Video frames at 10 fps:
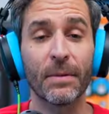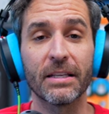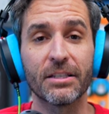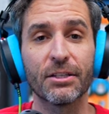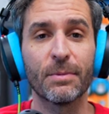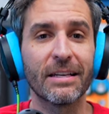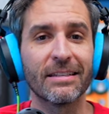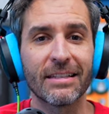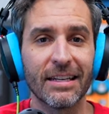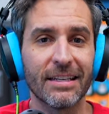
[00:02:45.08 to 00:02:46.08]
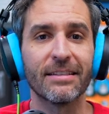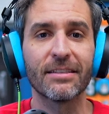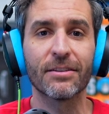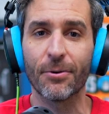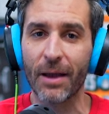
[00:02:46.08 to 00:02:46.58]
is just because it is
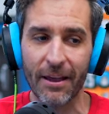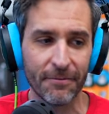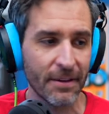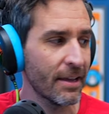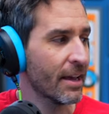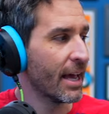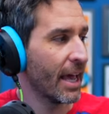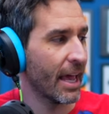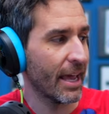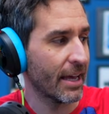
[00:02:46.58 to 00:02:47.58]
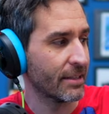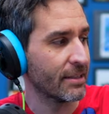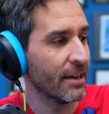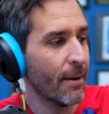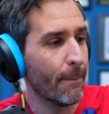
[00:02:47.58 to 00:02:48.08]
so heavy
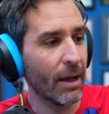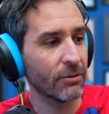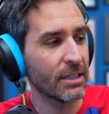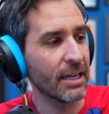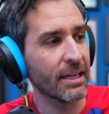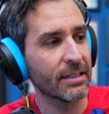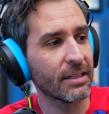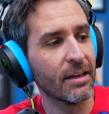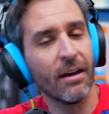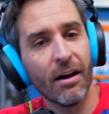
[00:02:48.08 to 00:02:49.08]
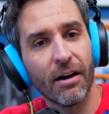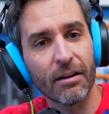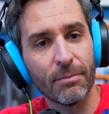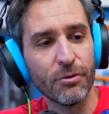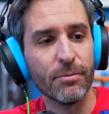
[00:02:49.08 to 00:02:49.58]
and mounting it
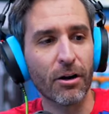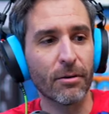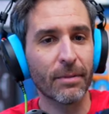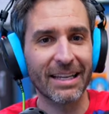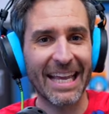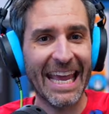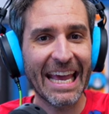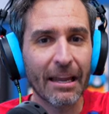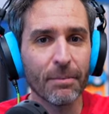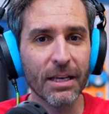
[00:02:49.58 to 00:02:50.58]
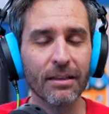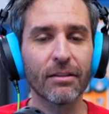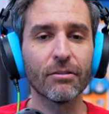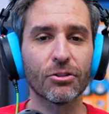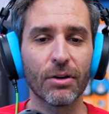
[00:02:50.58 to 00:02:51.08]
on a boom arm can be a
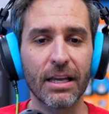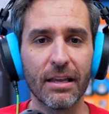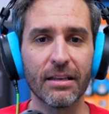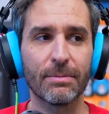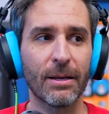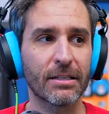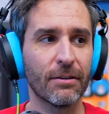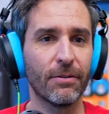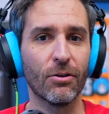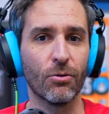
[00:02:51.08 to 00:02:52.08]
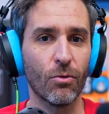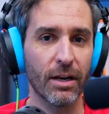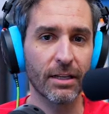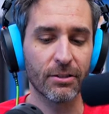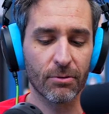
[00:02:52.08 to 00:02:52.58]
little tricky, especially if you don't
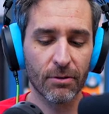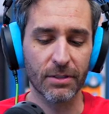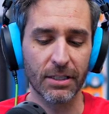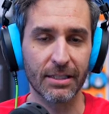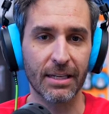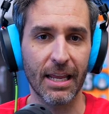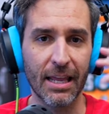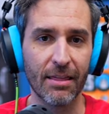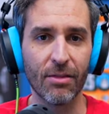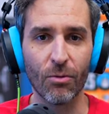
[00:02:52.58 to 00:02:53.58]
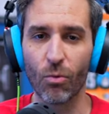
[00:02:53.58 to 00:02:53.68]
want it sort of just in the